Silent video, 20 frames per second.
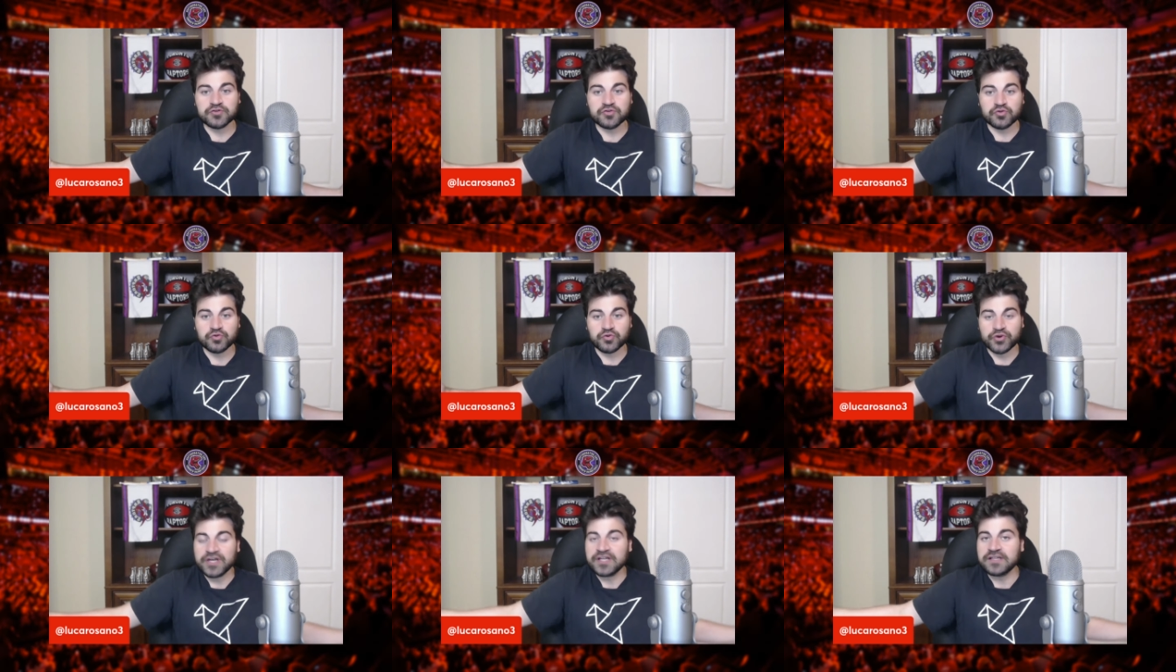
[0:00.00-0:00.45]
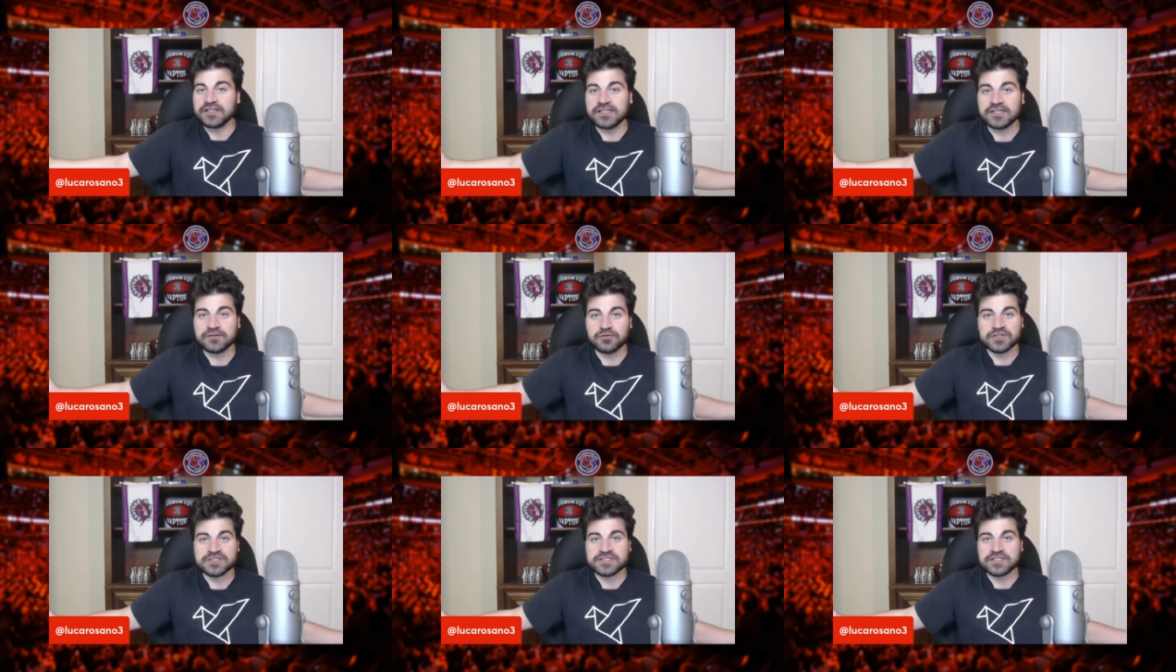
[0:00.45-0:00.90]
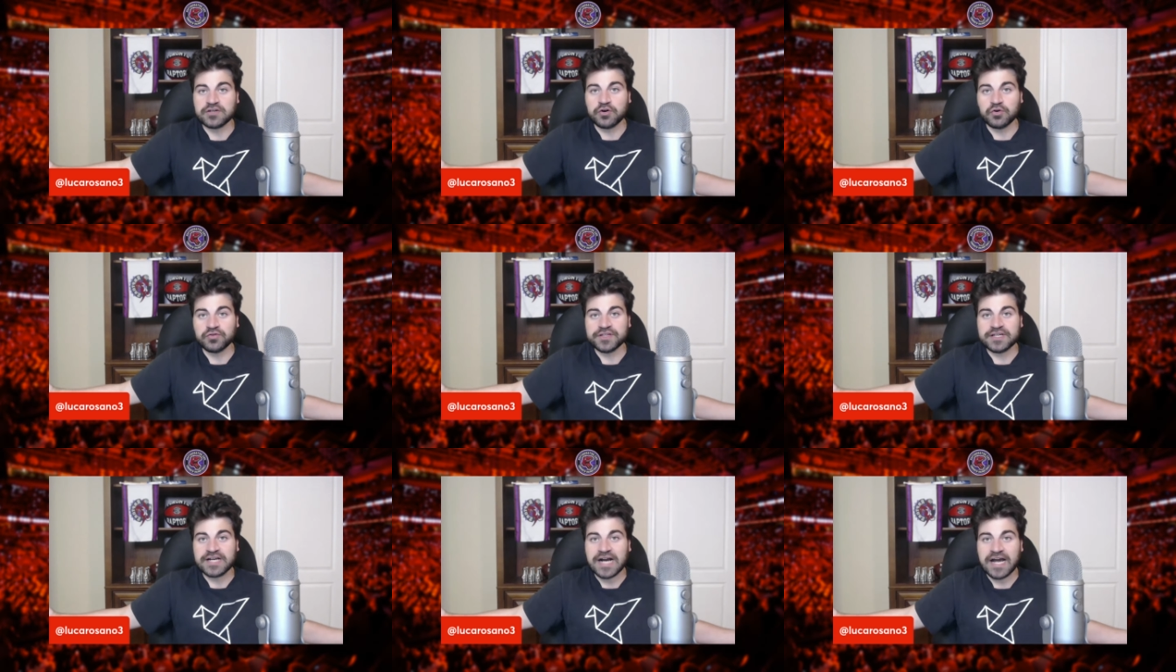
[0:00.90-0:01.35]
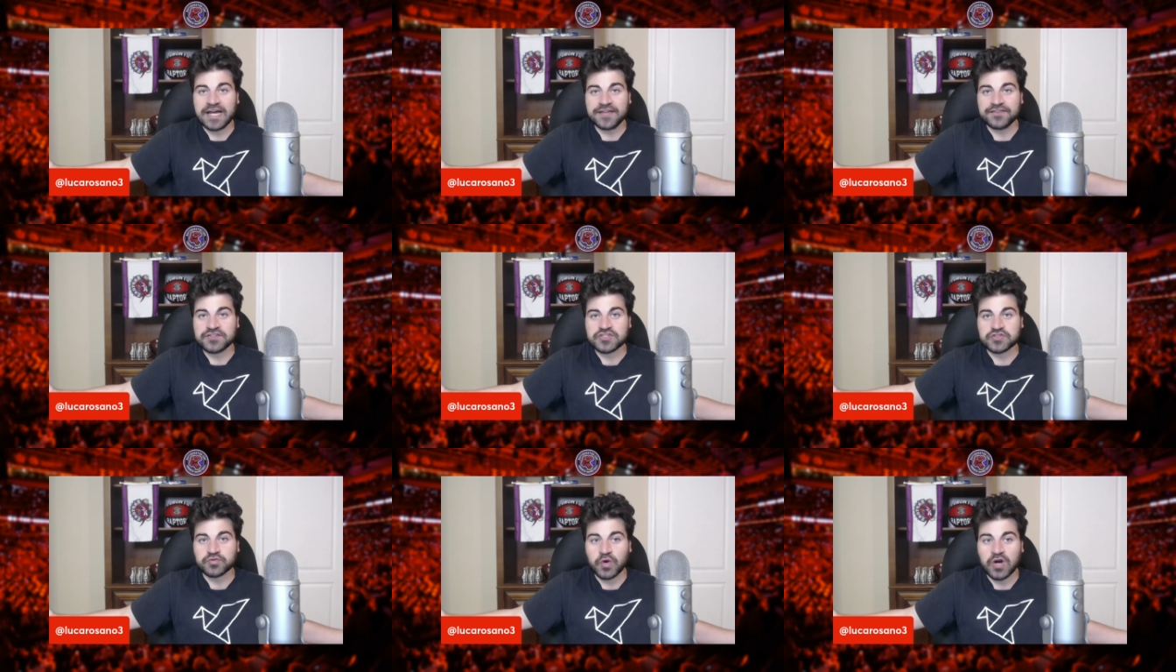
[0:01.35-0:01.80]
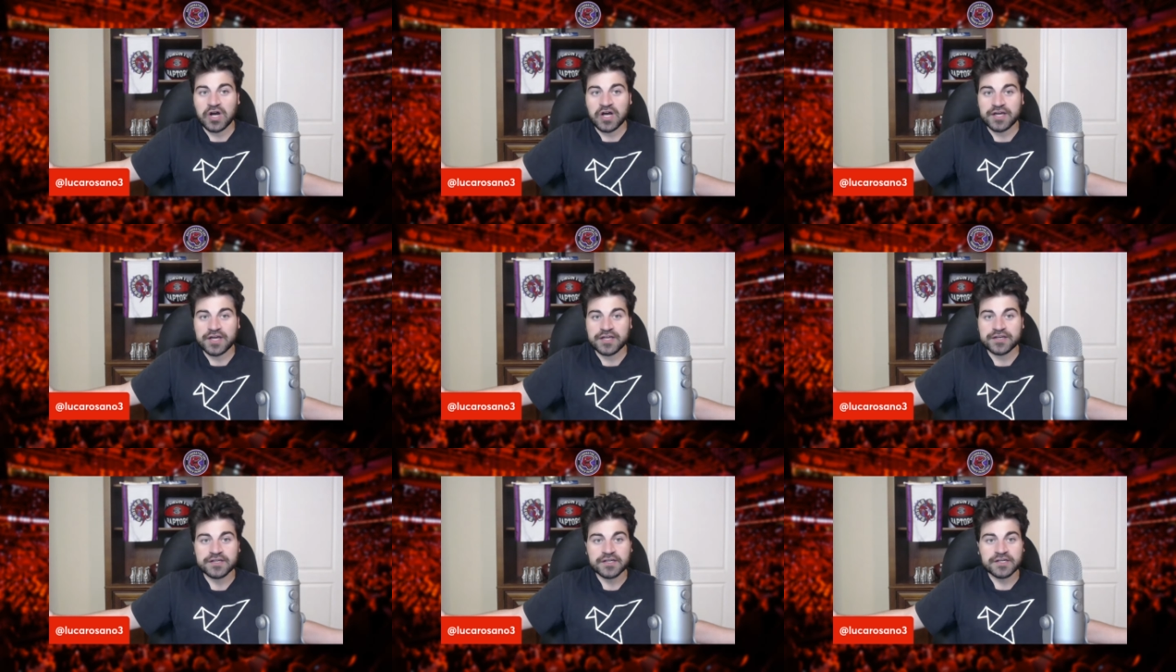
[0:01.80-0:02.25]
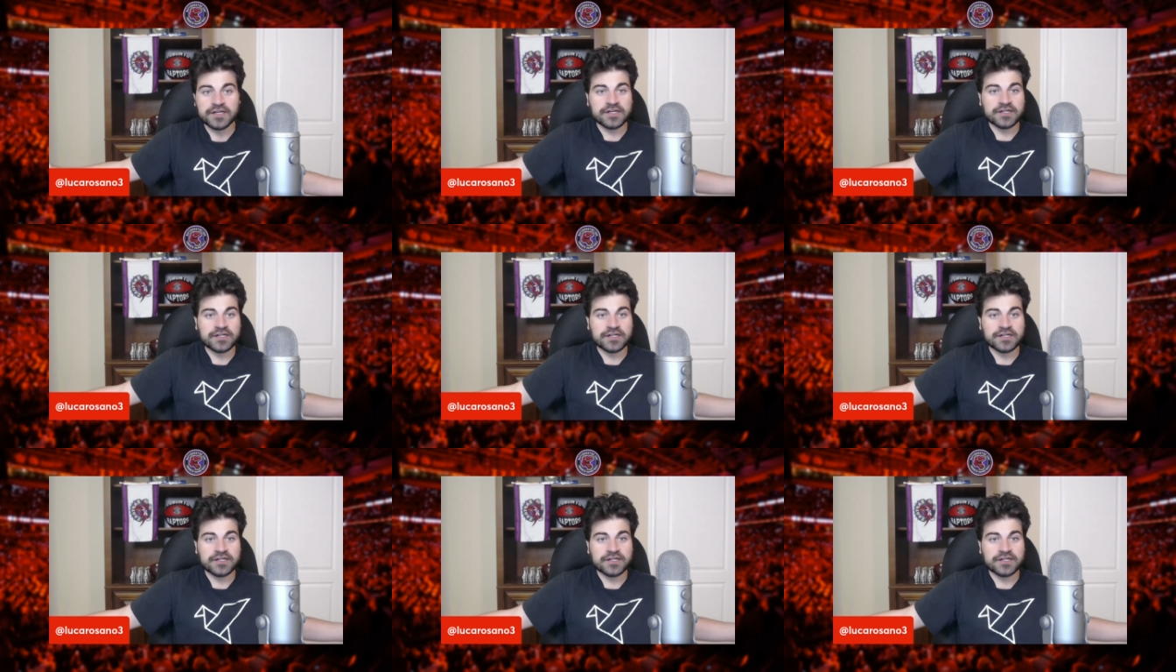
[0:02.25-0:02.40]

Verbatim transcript: who really was the only guy in this one